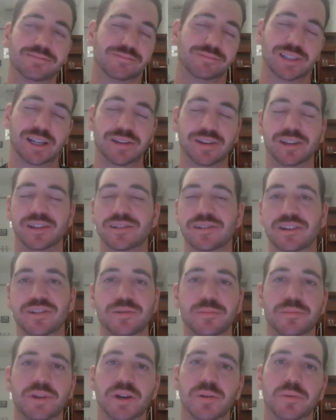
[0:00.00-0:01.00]
it's such
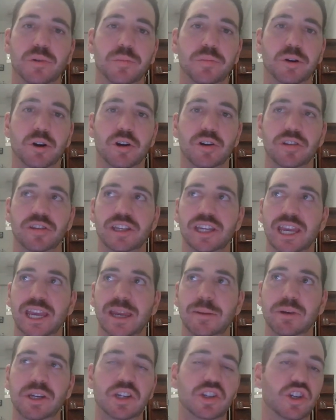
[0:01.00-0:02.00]
a minimal part of the
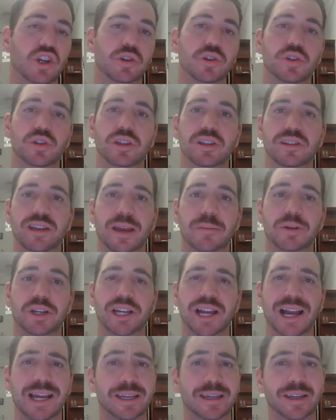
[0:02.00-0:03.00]
game, and it shows you the type of
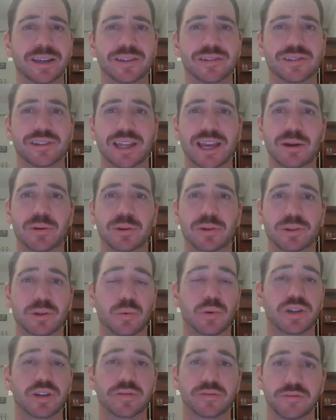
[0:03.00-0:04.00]
guy he is and how he's
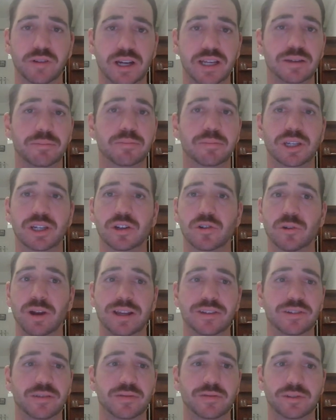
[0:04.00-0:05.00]
going to fight and be
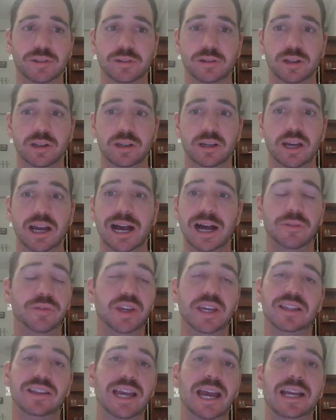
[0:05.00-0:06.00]
aggressive. And I'll
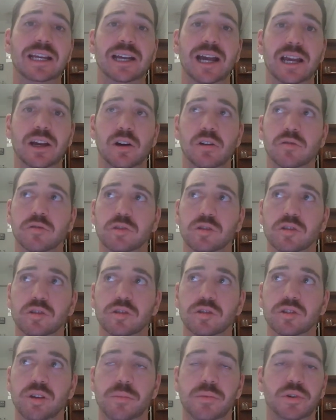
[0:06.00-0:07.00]
take that guy over
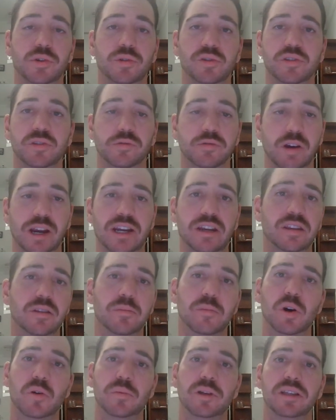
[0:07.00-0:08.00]
someone who's afraid of the
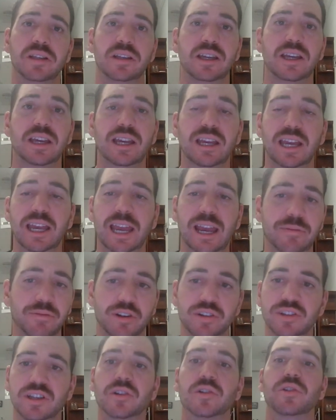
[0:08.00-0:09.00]
moment
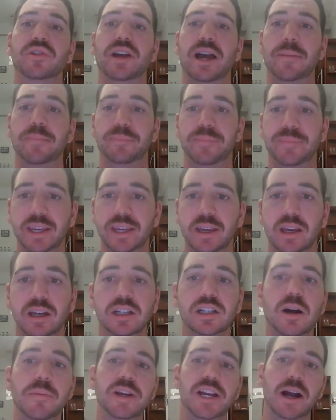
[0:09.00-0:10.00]
every single time.
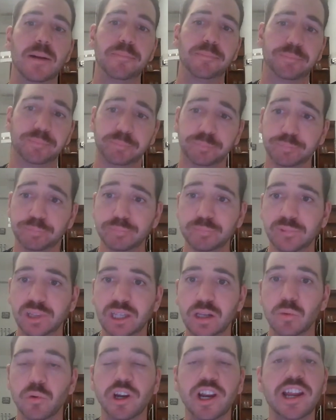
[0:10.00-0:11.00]
Coming up,
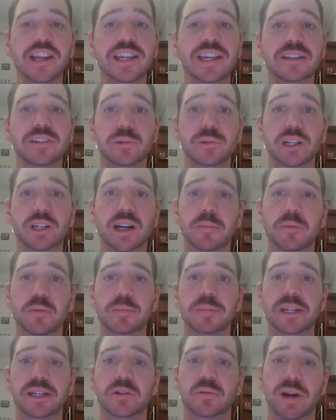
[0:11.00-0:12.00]
we're going to get into a couple
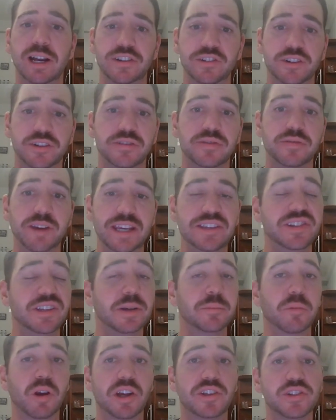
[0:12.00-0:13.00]
big questions
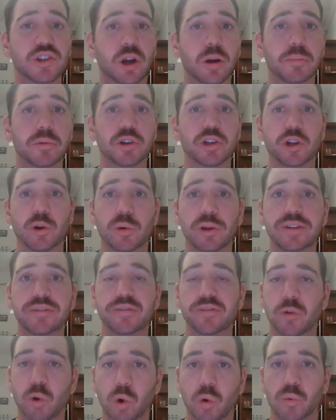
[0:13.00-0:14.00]
facing Bryce Harper going
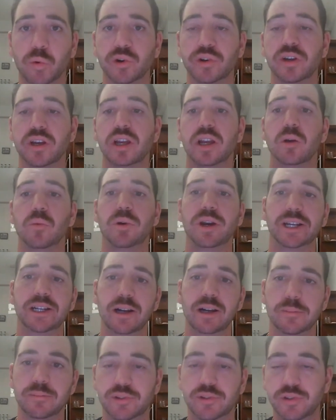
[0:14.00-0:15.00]
forward when it
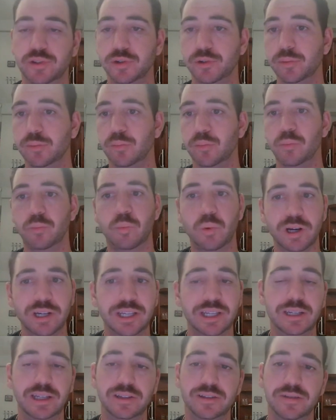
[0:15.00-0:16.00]
comes to what
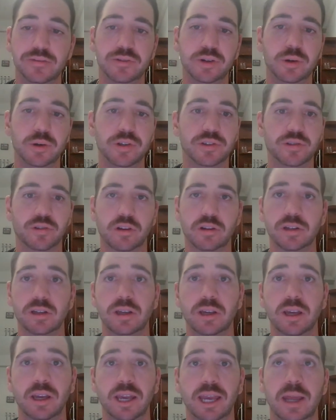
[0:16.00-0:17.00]
he needs to focus on
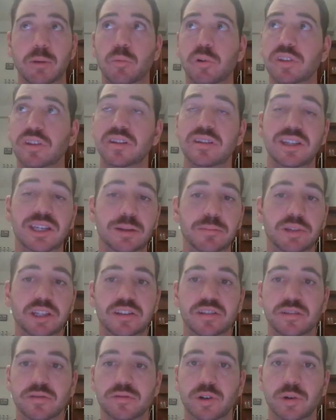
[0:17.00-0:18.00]
and what the team
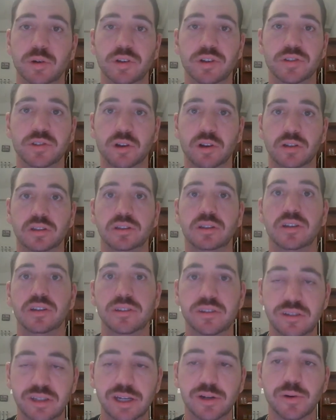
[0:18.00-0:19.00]
needs to focus on
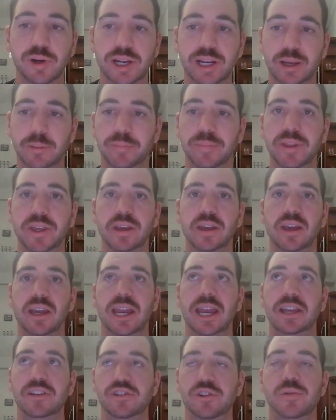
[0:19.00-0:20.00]
considering him
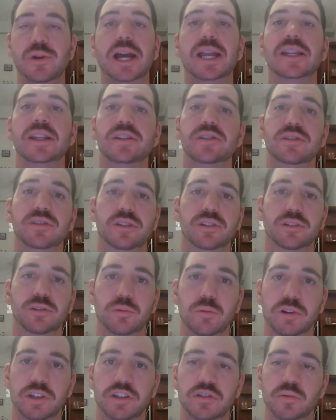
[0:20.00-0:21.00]
as you head into the
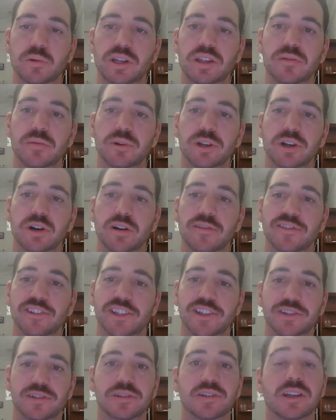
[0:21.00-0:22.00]
2023
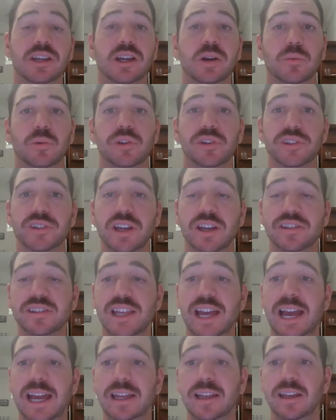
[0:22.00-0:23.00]
offseason. We'll discuss
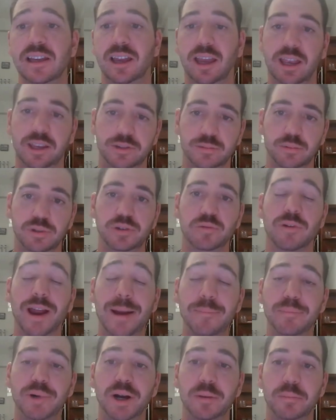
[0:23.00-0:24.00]
that as we
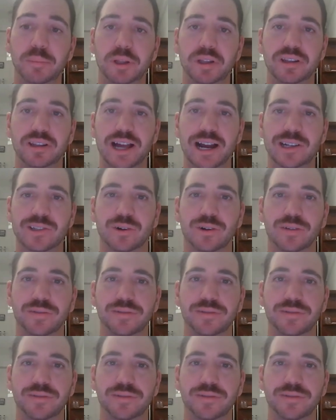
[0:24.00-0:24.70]
wrap up Locked On